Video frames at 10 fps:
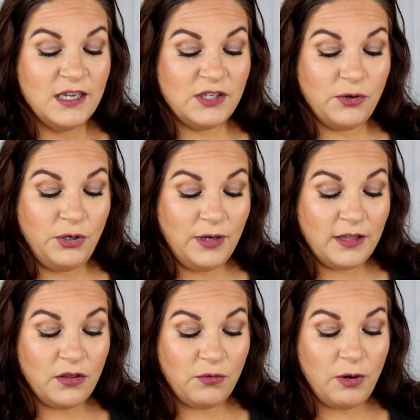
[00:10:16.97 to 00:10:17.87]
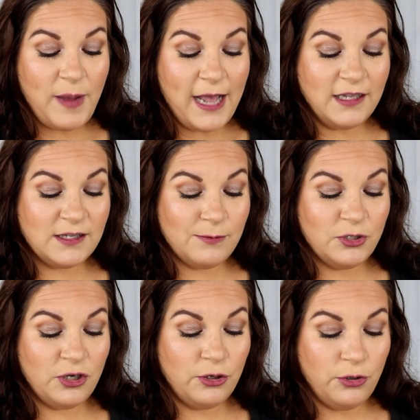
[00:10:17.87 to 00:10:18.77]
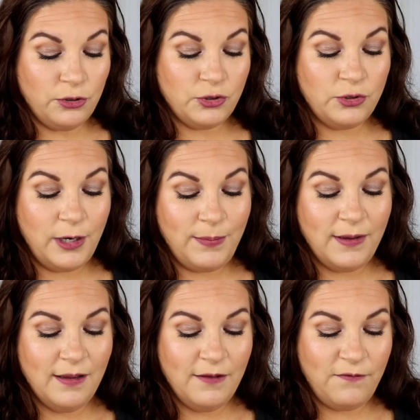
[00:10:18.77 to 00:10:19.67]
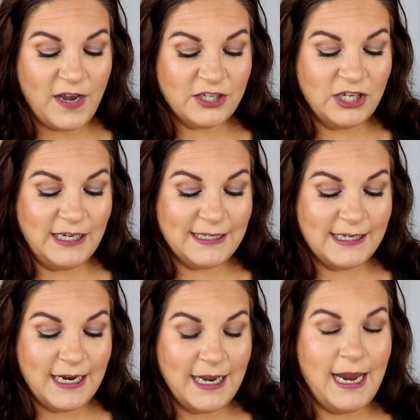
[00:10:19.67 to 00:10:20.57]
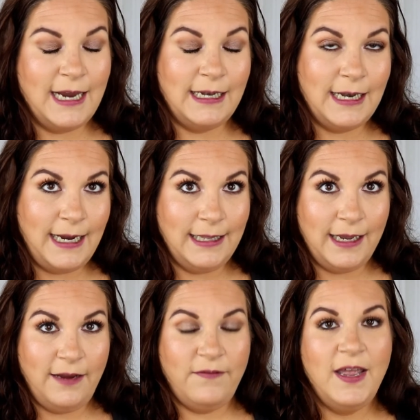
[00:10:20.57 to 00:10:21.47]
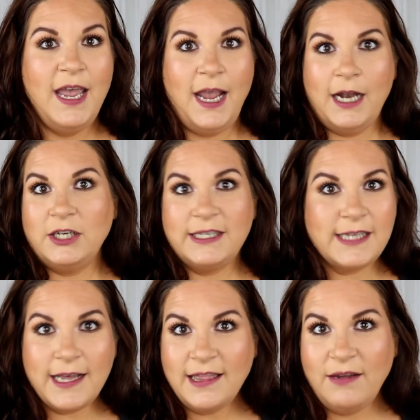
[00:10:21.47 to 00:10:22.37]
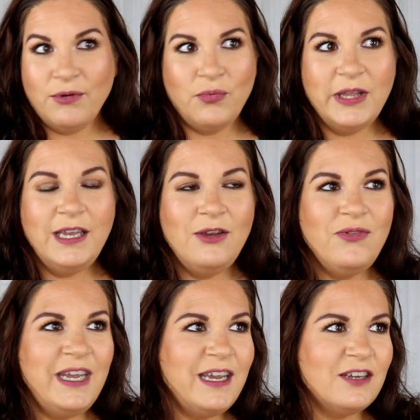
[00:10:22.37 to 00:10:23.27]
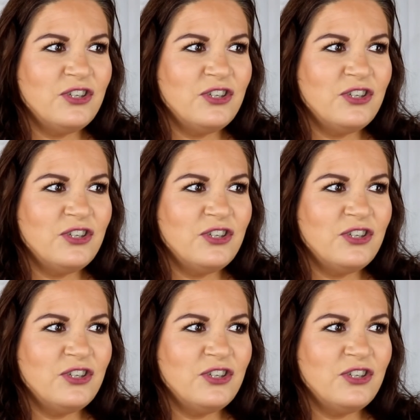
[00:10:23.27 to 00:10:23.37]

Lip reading: So you get the 3 palettes, which are Girl Trip, Fashionista, and Nightlife. And I just thought they were really unique.